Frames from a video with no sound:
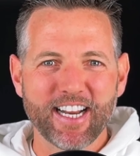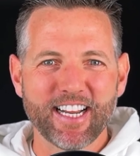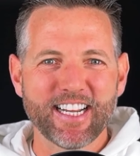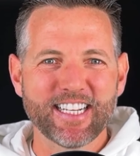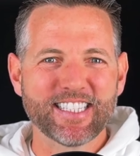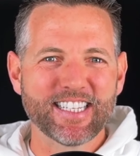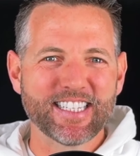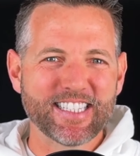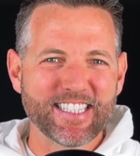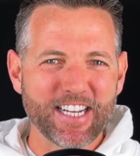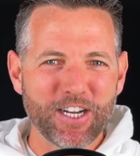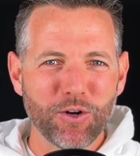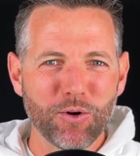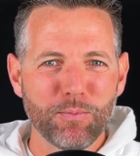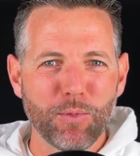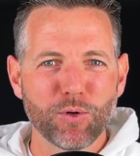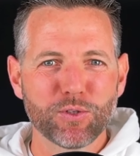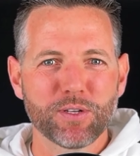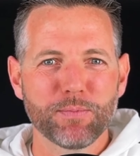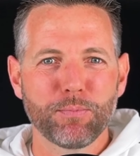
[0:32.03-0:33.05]
is the single
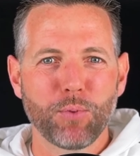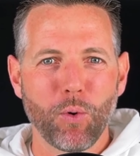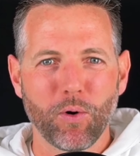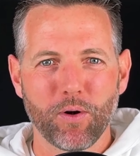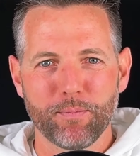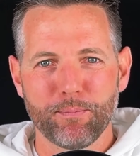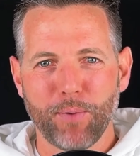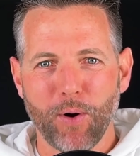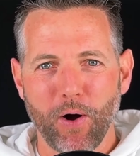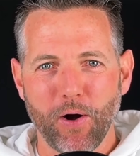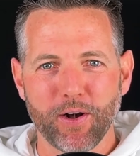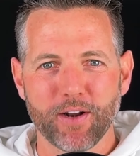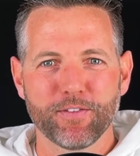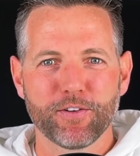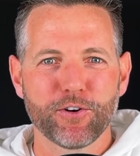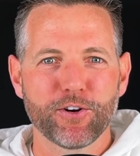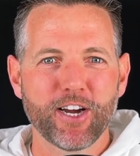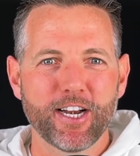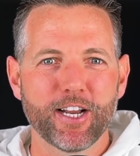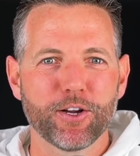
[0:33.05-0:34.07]
most important part of
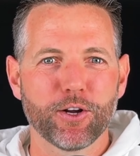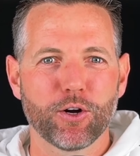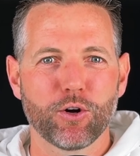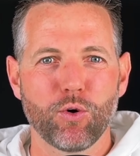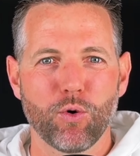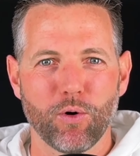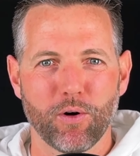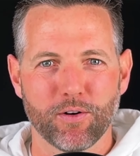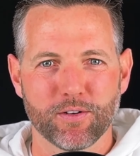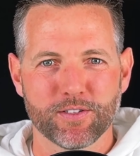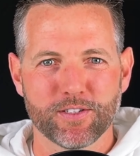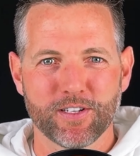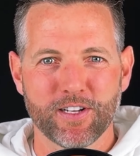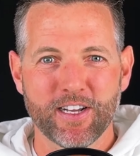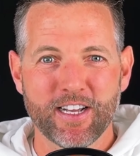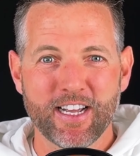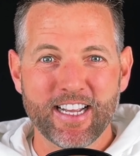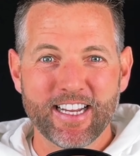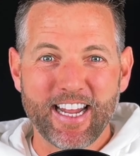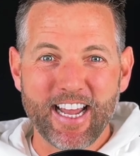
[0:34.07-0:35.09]
creating your course.
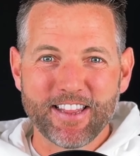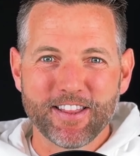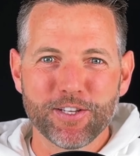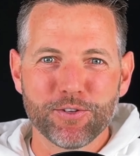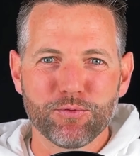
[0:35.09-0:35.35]
Get this